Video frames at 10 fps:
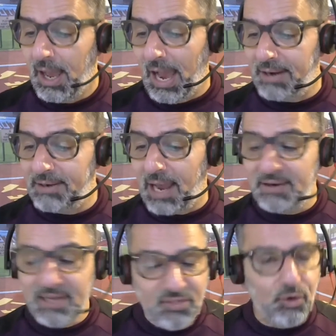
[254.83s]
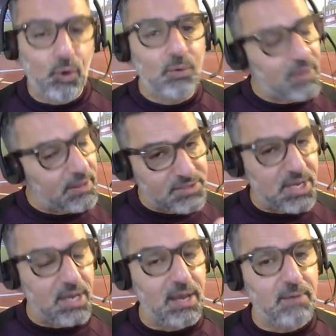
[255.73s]
and he thought
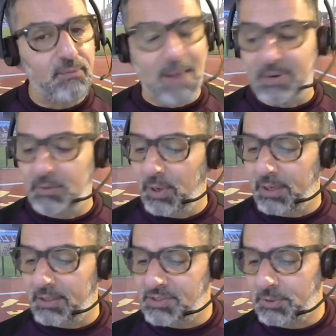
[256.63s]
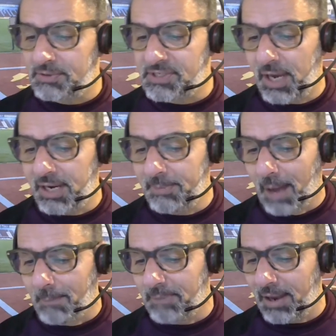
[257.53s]
that Rapid were going to sort of sign him
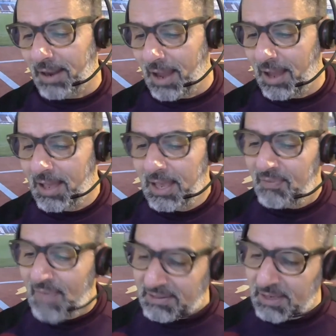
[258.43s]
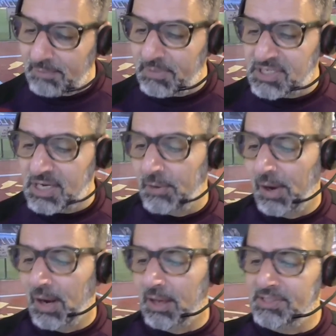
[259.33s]
up, but that didn't
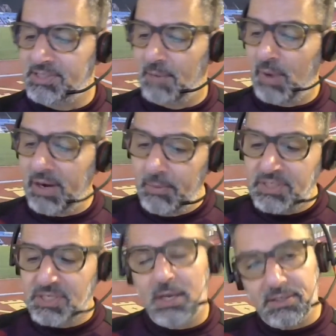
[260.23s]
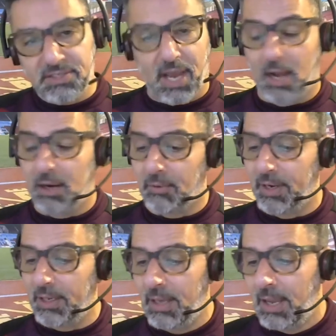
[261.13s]
materialise. And when he returned to
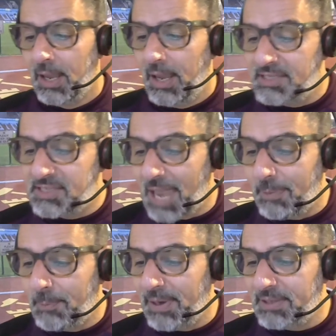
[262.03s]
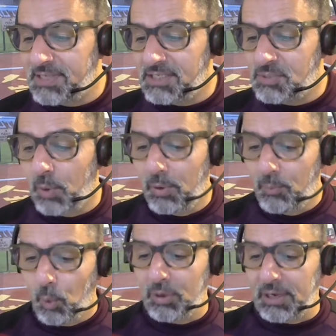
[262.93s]
Hungary, his capabilities were
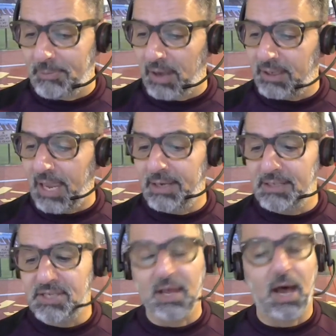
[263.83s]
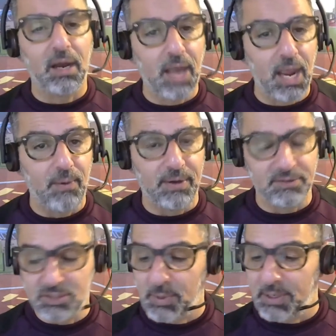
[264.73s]
rewarded by getting into the Hungarian
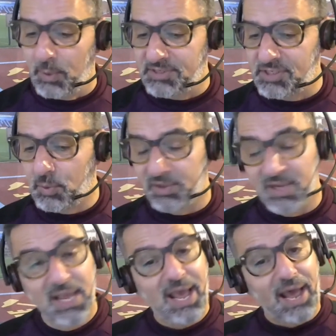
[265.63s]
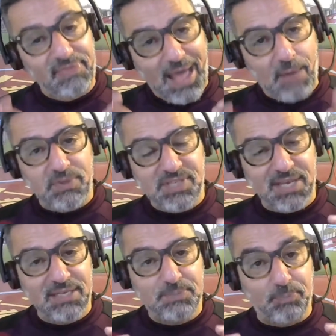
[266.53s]
under-21 squad, and that was
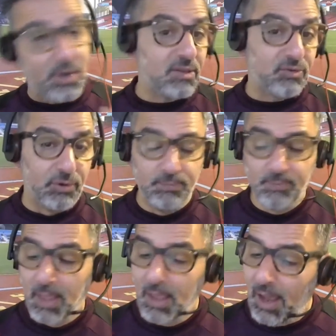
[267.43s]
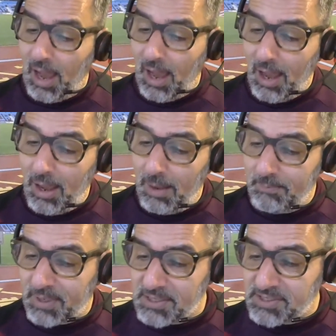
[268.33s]
his breakthrough.
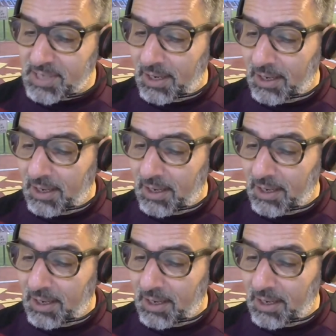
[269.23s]
Because